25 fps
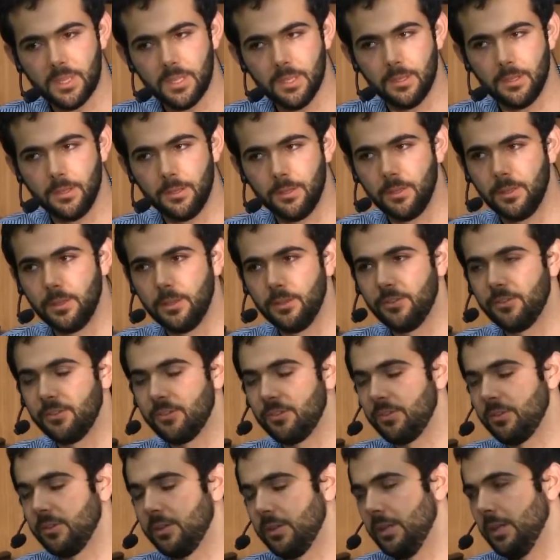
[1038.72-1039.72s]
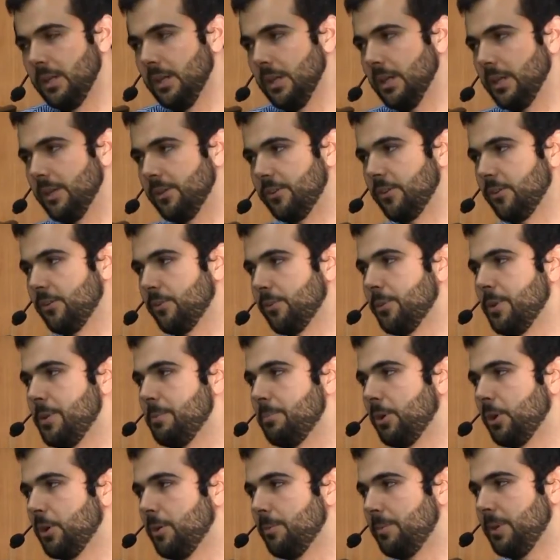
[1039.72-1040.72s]
It's a
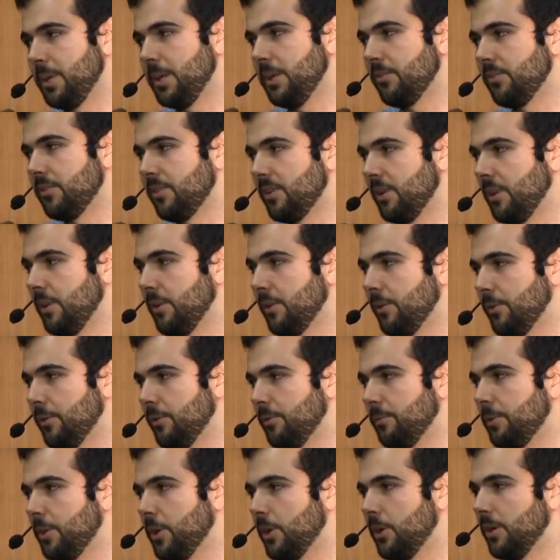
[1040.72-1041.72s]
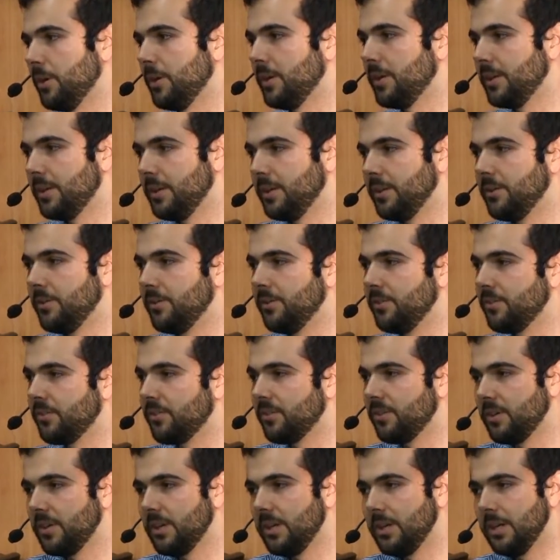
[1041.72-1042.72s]
three-part piece, and the third part
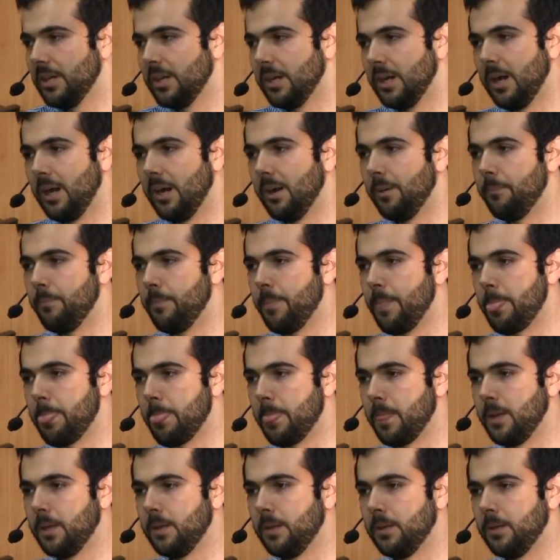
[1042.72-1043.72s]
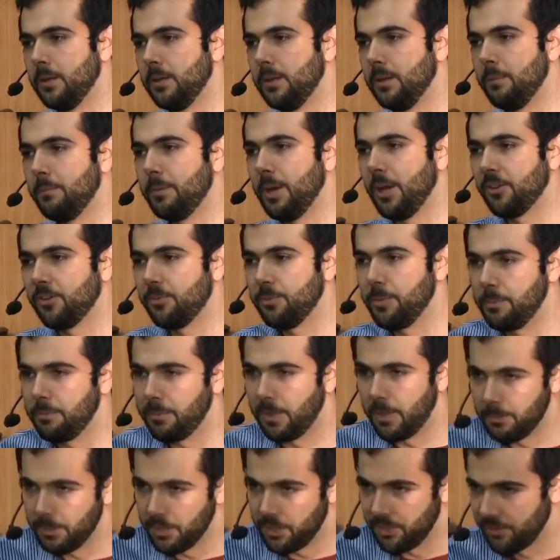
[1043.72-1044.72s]
is about to be
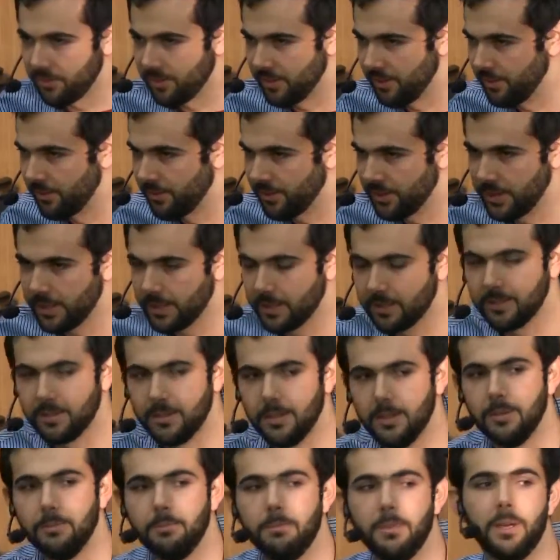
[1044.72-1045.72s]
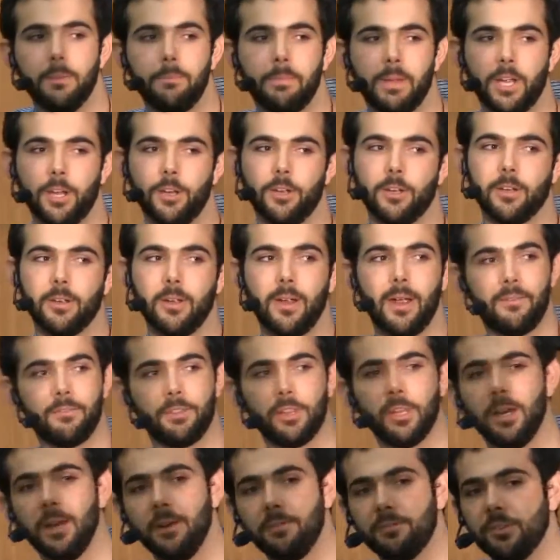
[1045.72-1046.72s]
published. There's like a paragraph
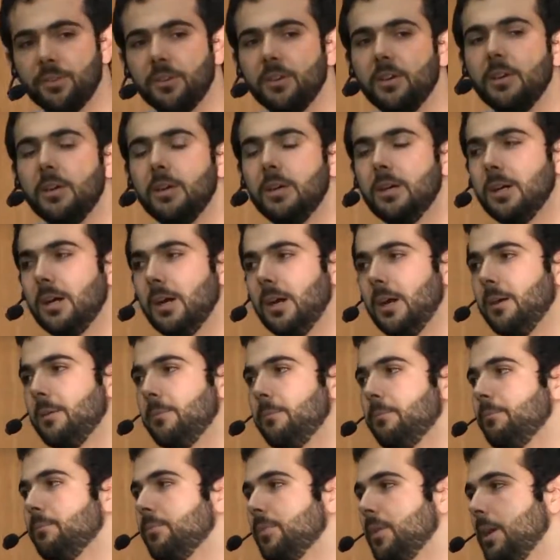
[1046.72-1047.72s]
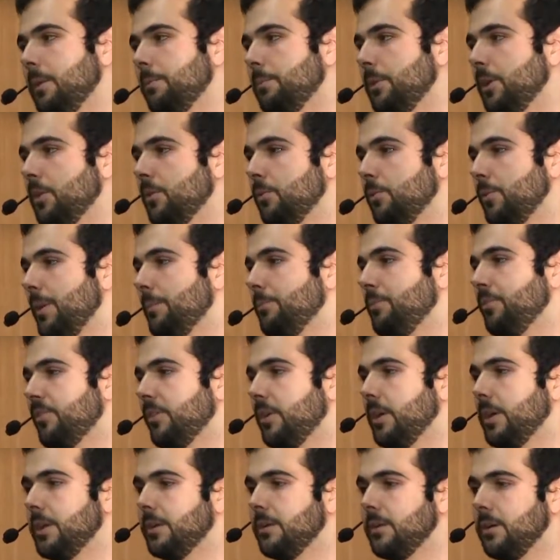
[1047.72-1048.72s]
left up on the
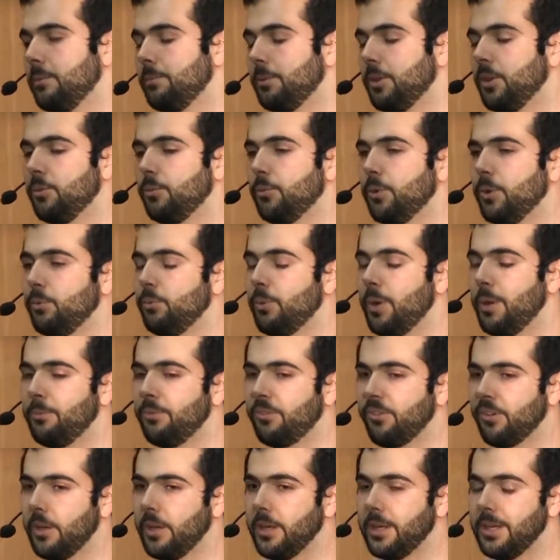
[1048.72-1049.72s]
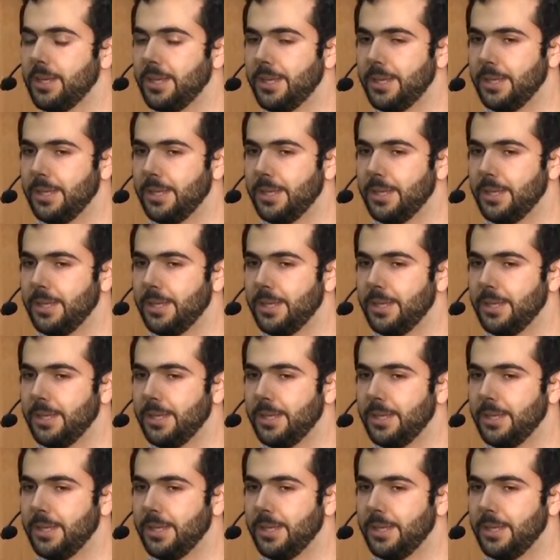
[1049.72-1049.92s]
website, up on the WID website.